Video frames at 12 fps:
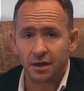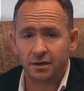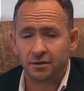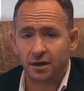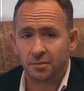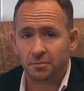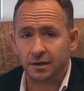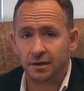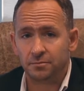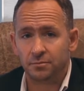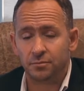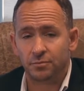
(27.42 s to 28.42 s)
in the upper
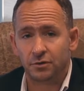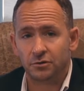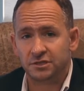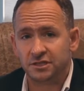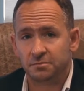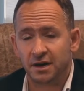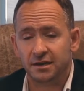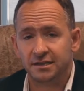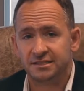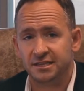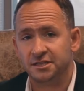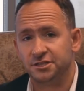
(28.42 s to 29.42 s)
limb because it's
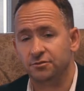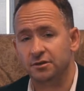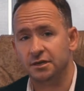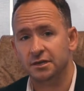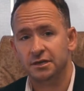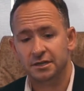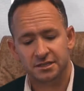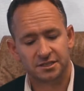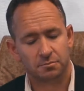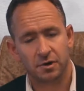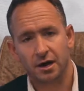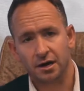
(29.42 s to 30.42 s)
mainly sensory,
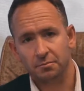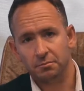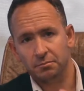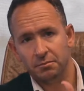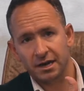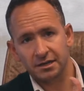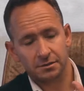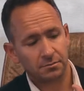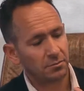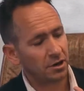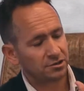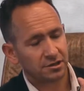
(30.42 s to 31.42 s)
supplying
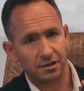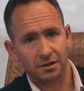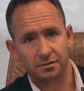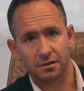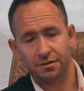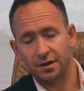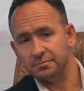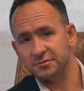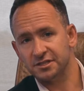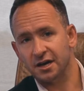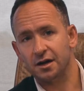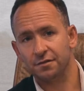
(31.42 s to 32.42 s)
mostly the thumb
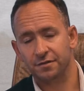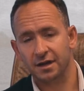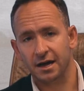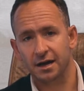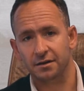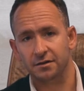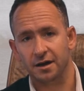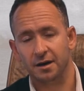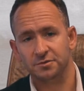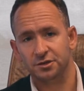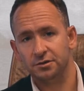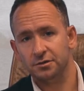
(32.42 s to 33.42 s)
side of the hand
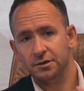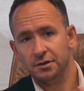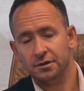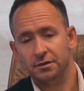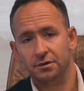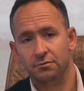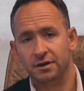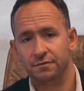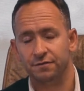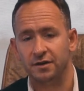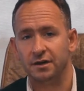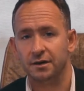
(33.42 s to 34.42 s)
up to the ring
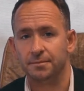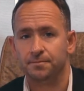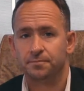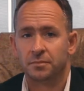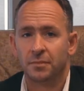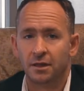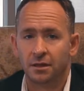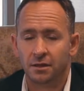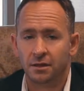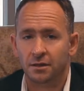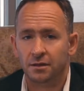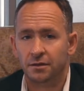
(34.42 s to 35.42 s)
finger.
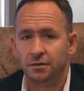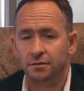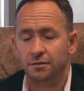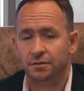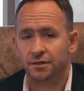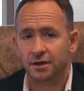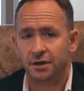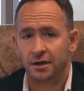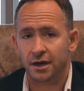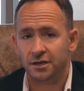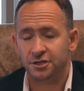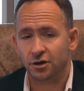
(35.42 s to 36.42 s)

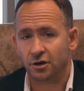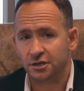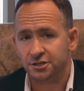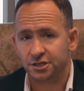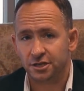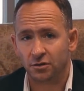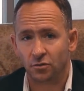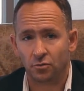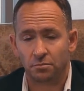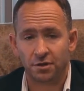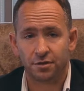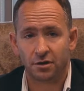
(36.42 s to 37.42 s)
The etiology
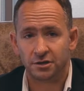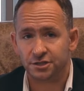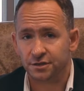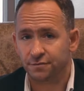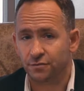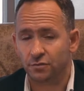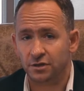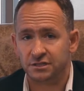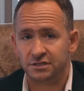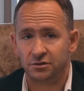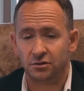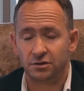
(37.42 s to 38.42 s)
or pathology for
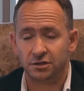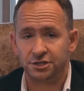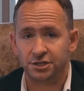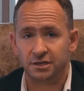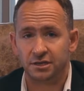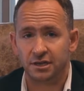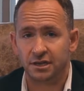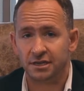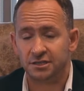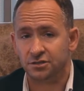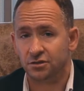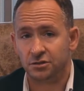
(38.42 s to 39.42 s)
this condition
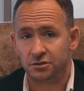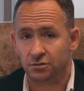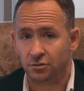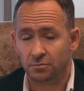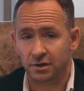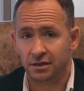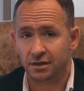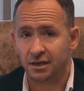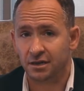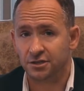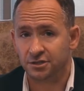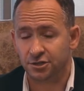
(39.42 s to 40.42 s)
is not completely
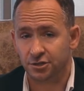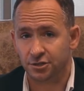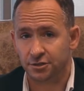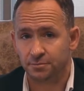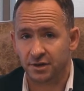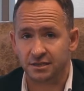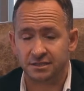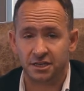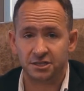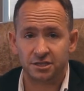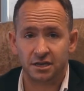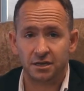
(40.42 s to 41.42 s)
understood, but
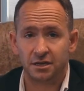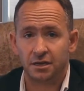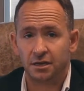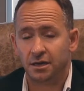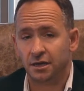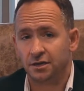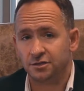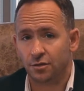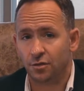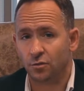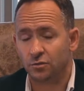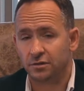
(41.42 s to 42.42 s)
essentially it is
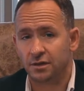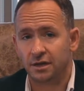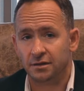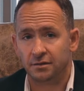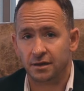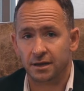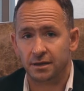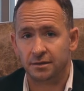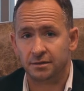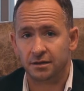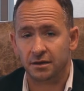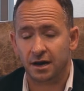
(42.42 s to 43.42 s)
thought that
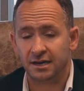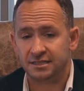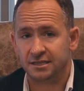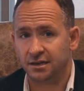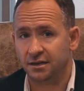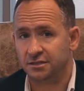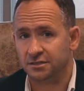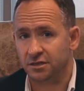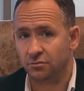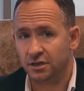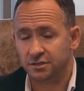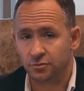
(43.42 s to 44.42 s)
the nine tendons
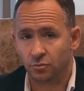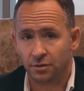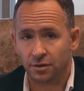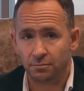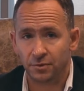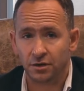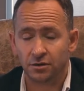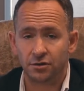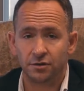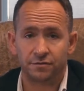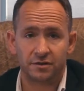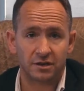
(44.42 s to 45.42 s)
that runs with the median
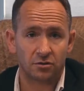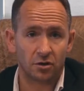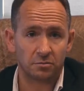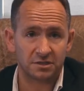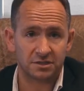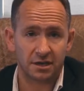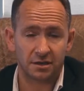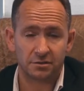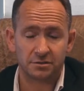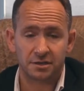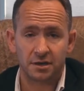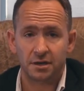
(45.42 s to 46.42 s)
nerve in the carpal
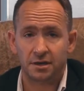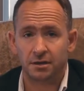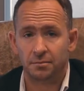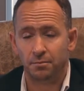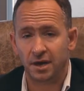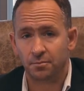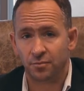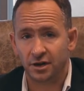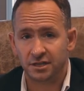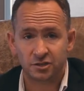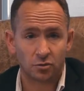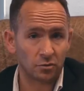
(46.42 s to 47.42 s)
tunnels
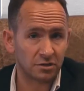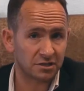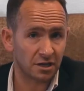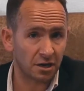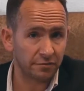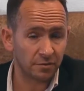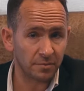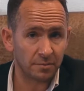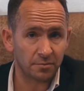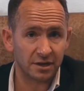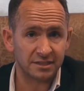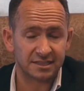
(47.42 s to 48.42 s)
membranes, called the synovial
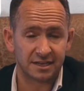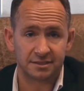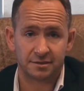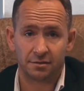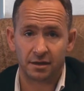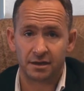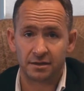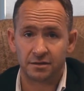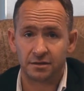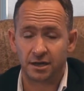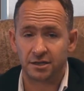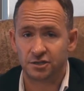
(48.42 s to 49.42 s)
membranes, gets
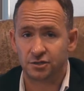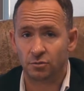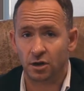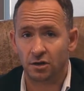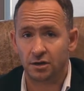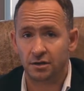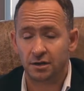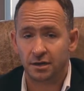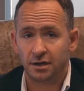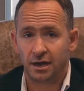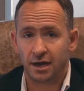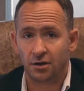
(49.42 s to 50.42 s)
thickened and swollen
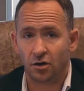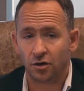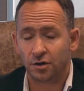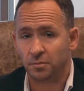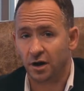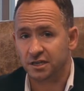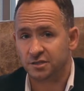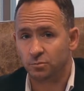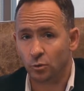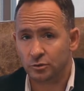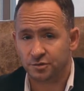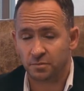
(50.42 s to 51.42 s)
and occupies
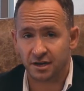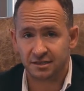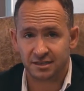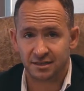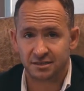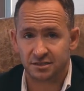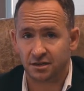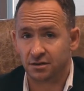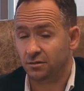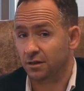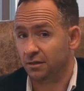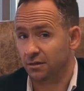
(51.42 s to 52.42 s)
more space in the
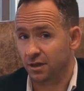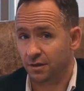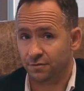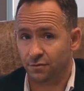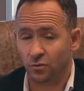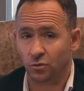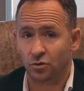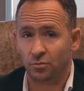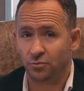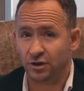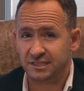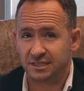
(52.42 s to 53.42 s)
tunnel and therefore
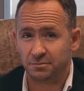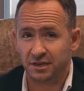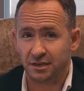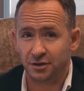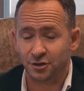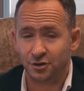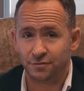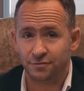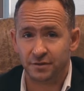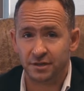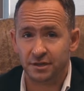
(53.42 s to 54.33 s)
compress the median nerve.